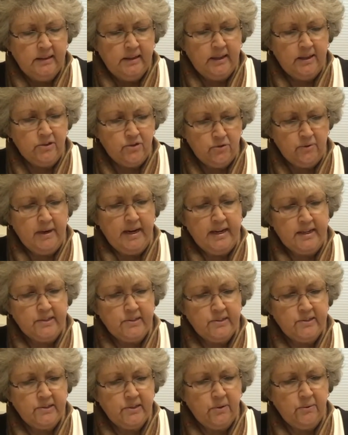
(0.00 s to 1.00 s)
address.
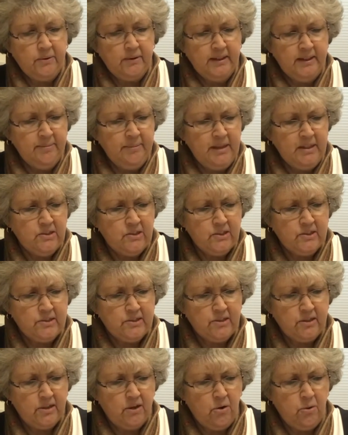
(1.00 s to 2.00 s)
So let me
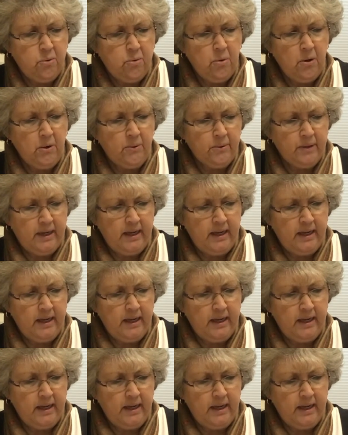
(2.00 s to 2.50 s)
just quote